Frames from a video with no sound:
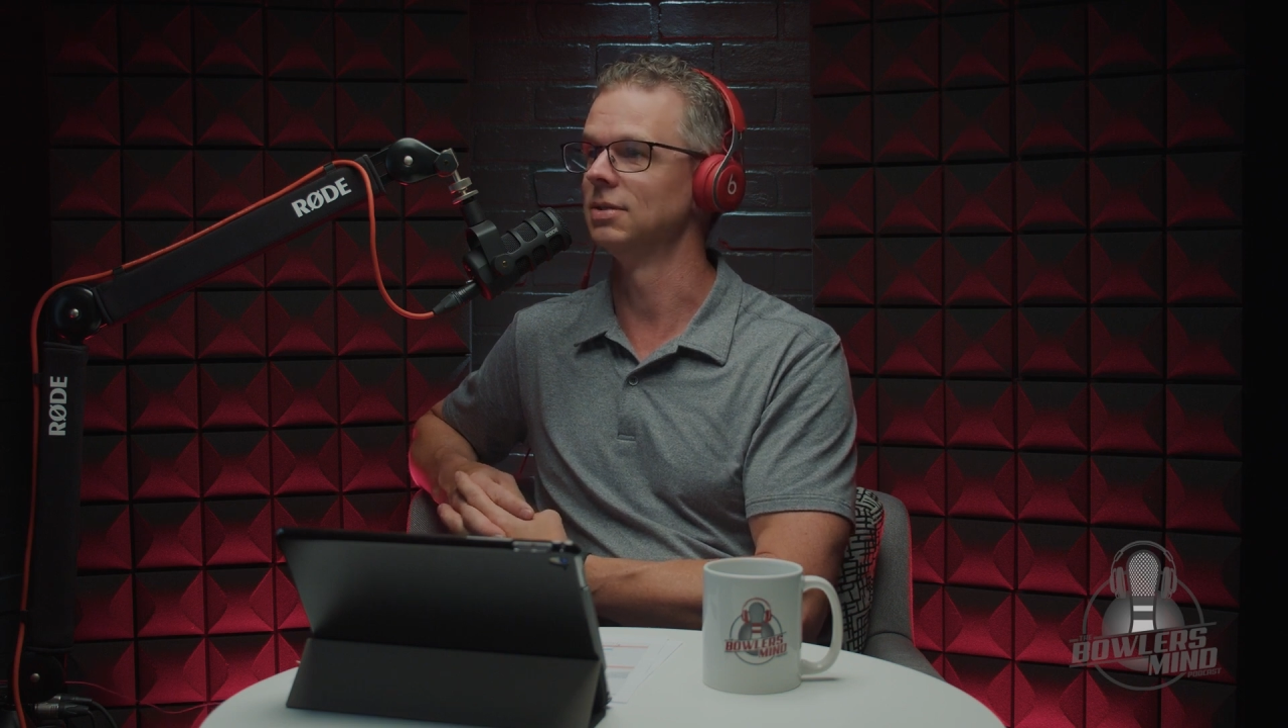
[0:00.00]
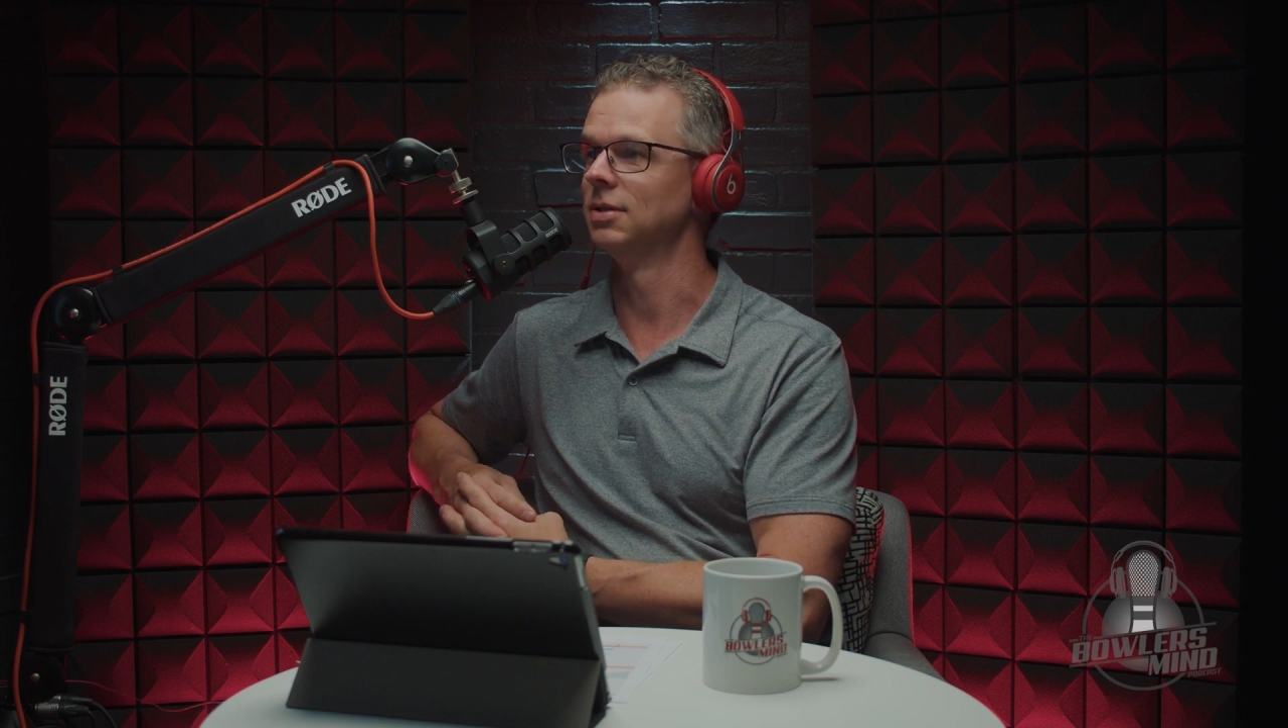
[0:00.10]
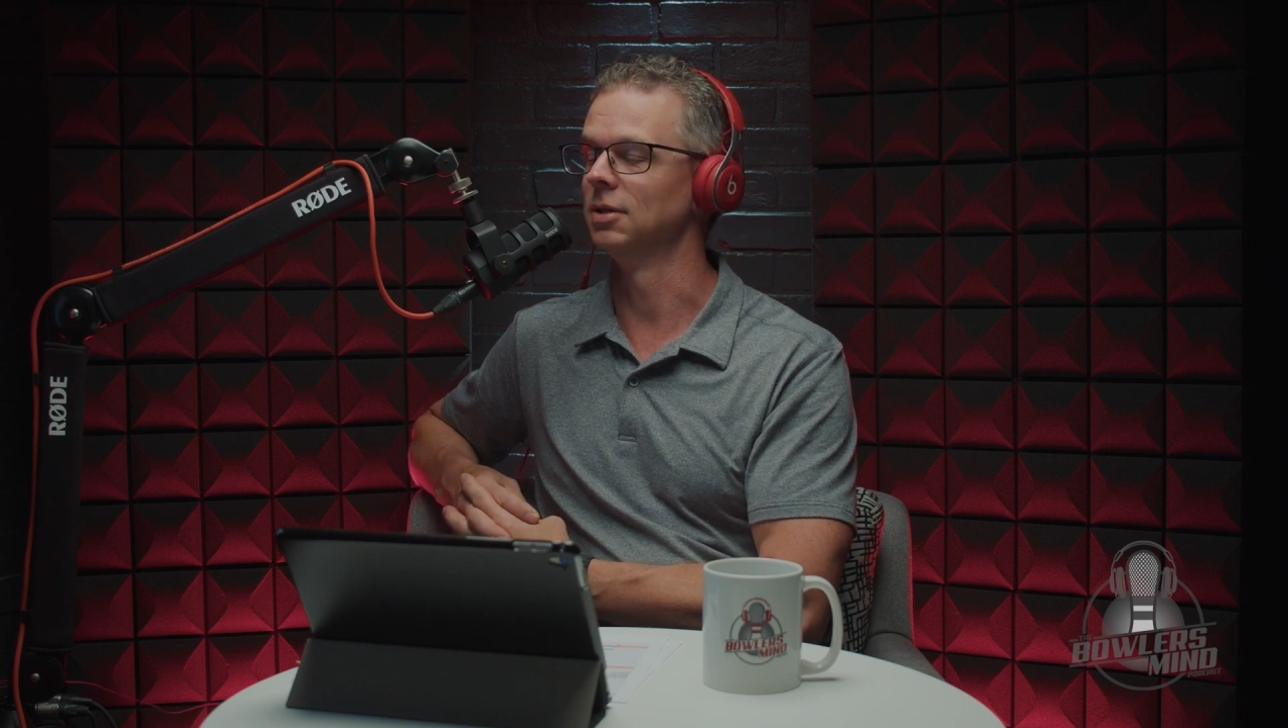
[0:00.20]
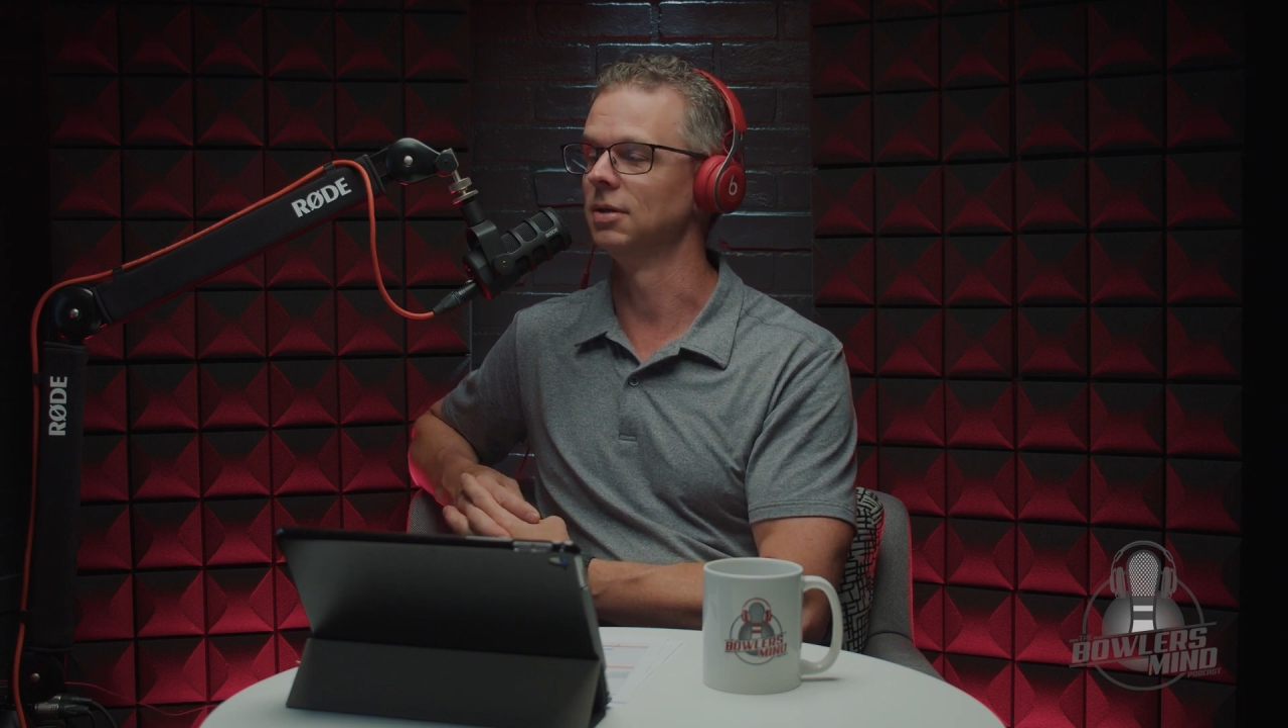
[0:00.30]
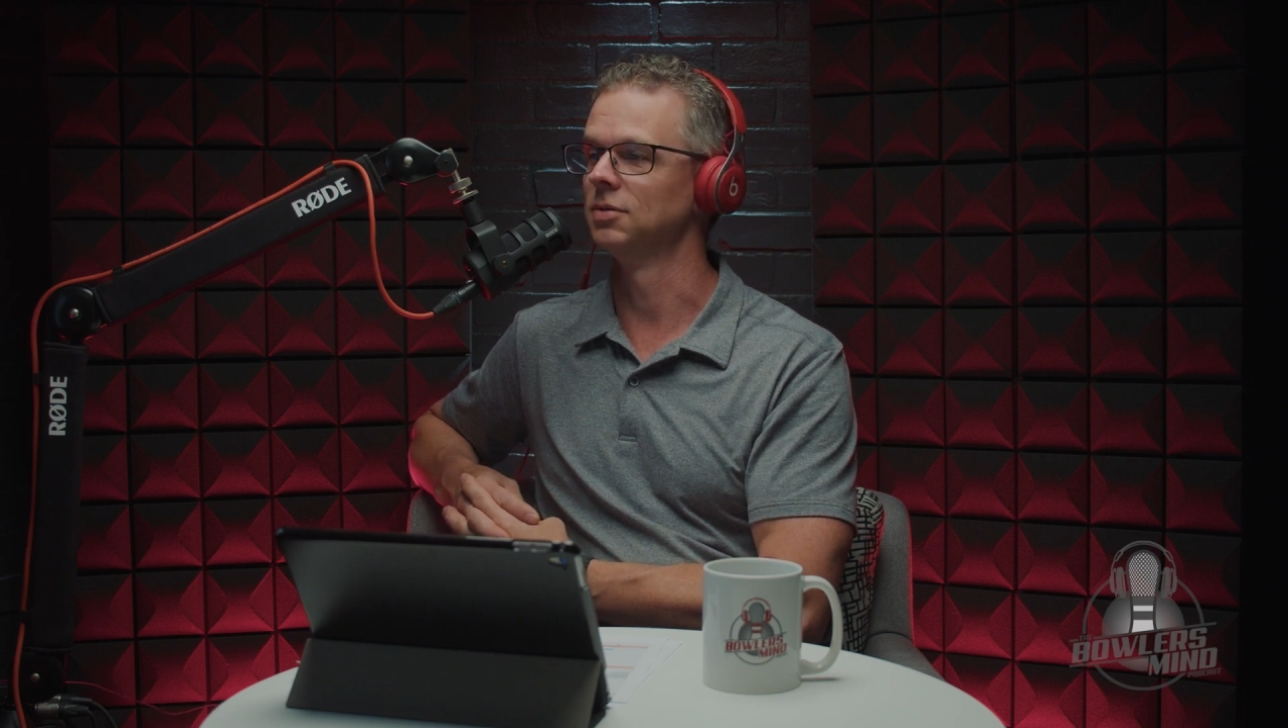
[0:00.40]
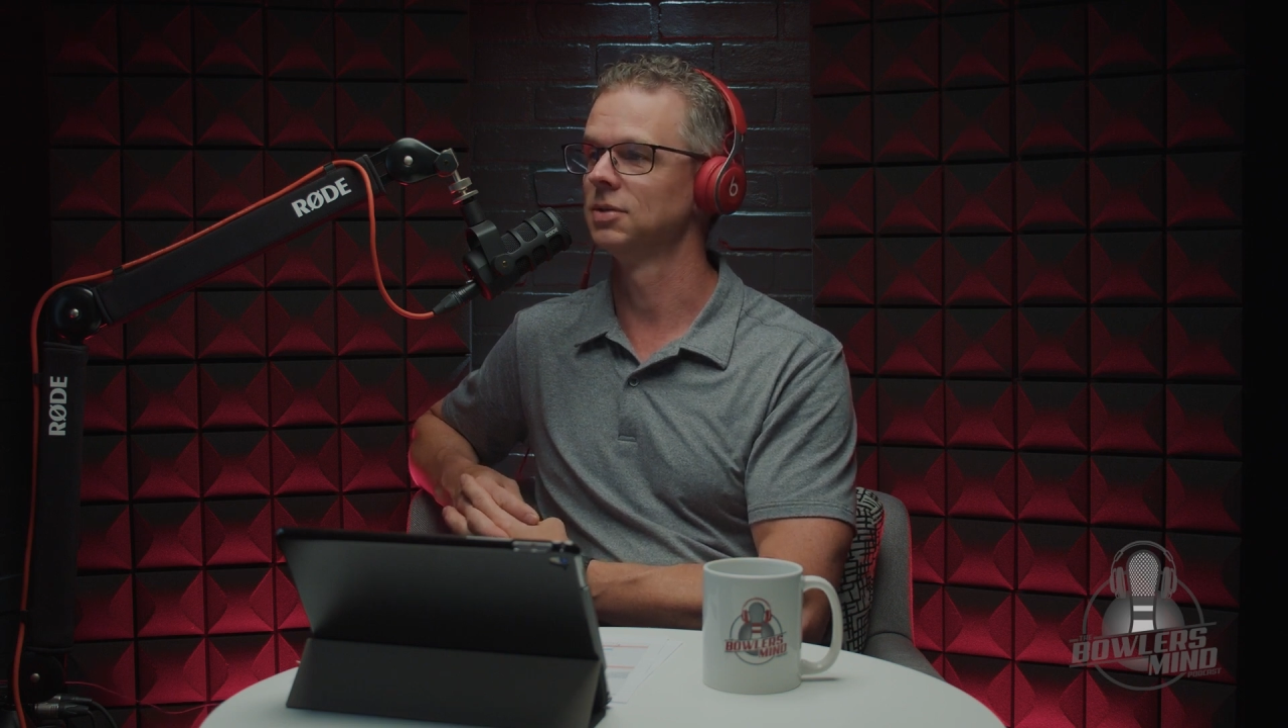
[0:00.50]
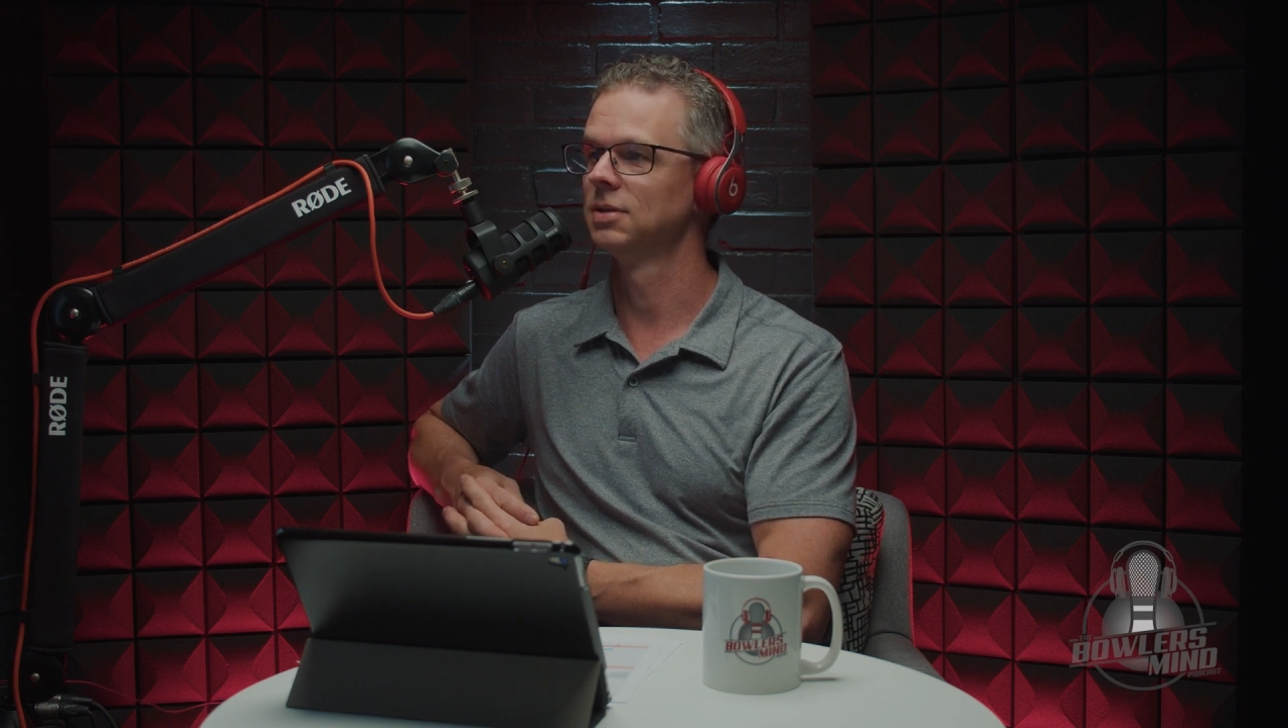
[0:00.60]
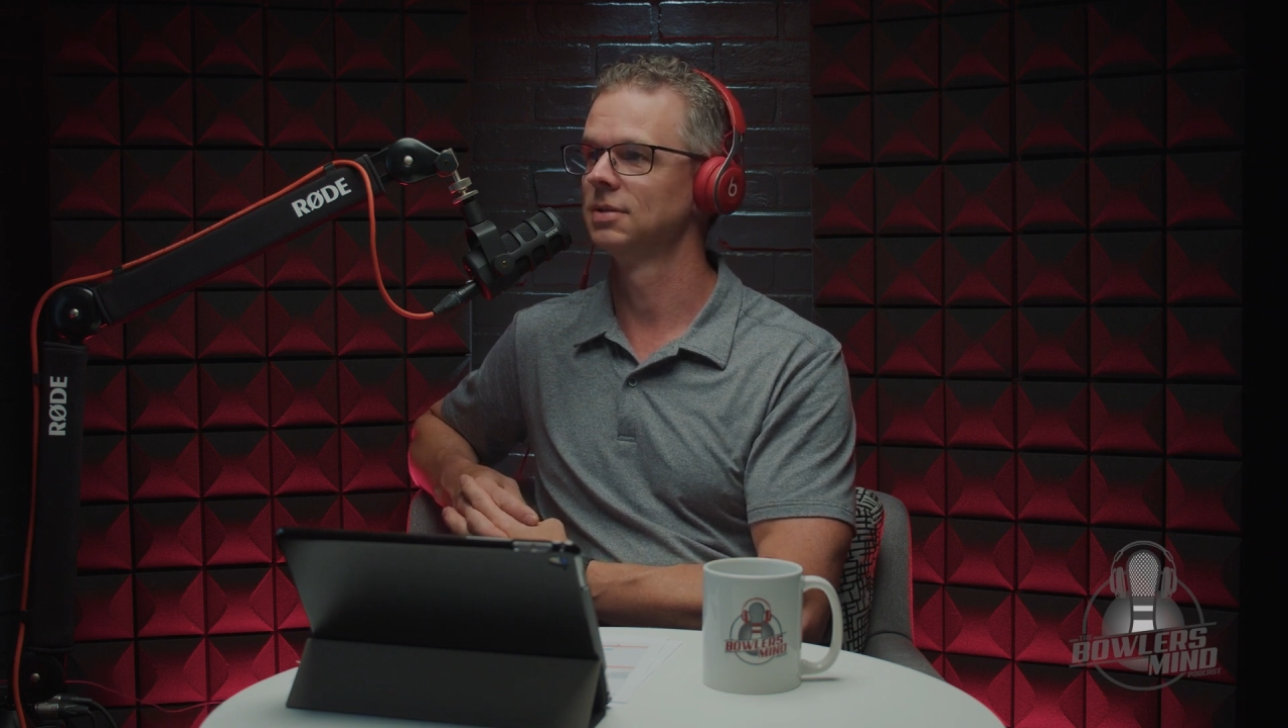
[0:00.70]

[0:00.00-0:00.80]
the nerves?